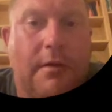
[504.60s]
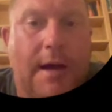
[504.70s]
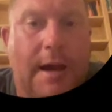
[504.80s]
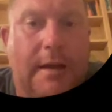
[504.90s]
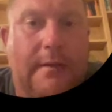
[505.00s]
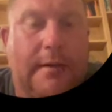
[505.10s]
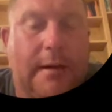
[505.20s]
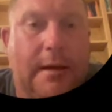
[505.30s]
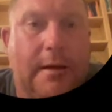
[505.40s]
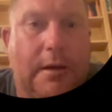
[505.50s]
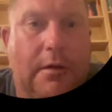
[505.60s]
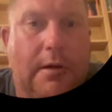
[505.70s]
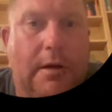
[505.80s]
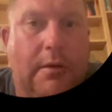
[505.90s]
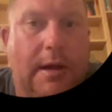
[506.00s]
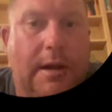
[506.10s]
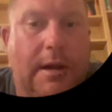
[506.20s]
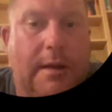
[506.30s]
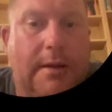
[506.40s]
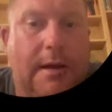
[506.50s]
that, uh, you know, I don't get
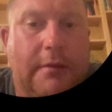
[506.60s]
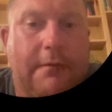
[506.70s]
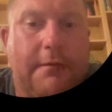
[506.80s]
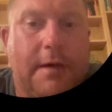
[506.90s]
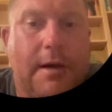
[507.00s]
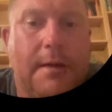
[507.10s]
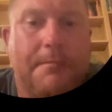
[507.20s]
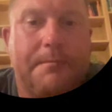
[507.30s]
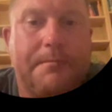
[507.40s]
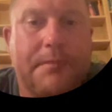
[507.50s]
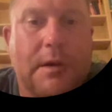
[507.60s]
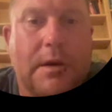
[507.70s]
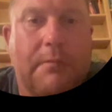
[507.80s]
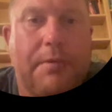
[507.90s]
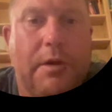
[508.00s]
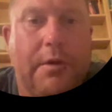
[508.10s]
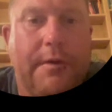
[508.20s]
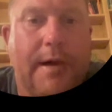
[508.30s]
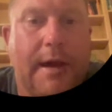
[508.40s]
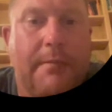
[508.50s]
a ton of um, computer
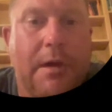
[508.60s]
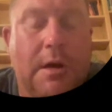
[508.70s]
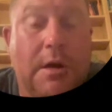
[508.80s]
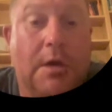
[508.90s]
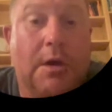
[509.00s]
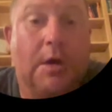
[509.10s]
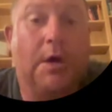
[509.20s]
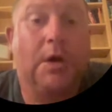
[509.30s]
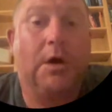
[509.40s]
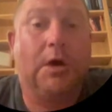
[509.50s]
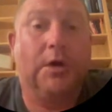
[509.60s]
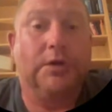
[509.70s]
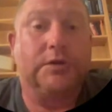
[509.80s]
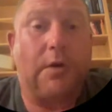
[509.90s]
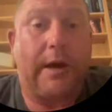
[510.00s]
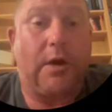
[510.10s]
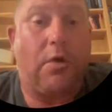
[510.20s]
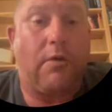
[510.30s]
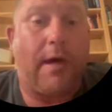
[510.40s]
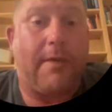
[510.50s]
time. So I
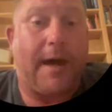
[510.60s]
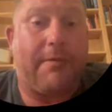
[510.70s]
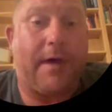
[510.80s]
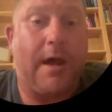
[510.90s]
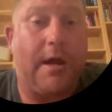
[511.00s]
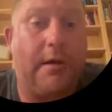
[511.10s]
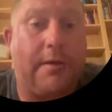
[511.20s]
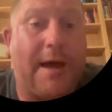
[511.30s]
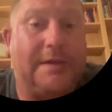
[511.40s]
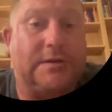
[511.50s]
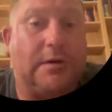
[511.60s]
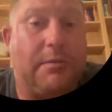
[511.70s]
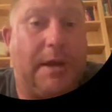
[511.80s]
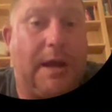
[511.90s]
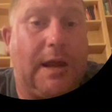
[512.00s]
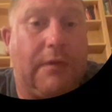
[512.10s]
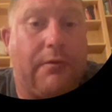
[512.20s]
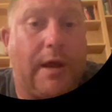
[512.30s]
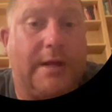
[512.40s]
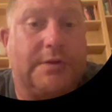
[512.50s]
know that that that's going to be hitting
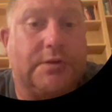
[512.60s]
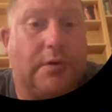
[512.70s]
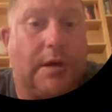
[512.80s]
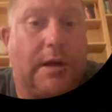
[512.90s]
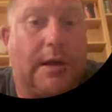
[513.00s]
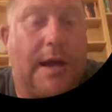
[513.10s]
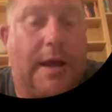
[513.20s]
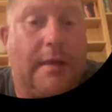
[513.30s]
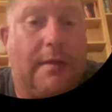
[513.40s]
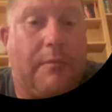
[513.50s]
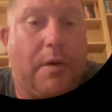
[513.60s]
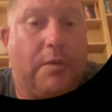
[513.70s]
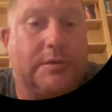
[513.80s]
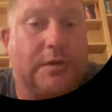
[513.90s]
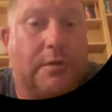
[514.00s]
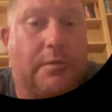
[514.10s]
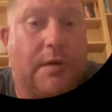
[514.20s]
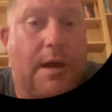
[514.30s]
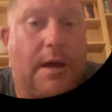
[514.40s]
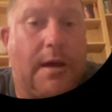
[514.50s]
right during kind of the poster
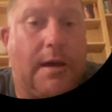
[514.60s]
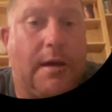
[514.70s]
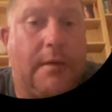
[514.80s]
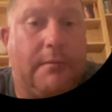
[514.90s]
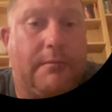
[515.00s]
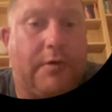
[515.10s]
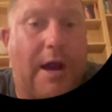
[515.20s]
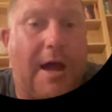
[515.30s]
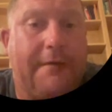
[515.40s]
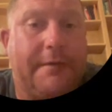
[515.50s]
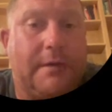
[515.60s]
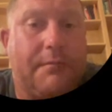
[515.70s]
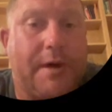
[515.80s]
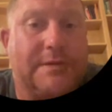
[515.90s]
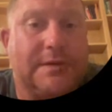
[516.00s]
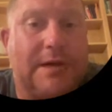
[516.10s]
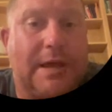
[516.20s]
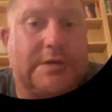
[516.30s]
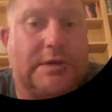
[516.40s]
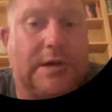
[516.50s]
um, draft and
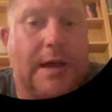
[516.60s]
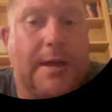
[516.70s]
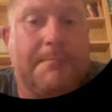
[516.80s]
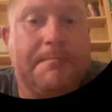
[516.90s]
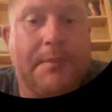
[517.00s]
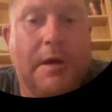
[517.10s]
presentation time.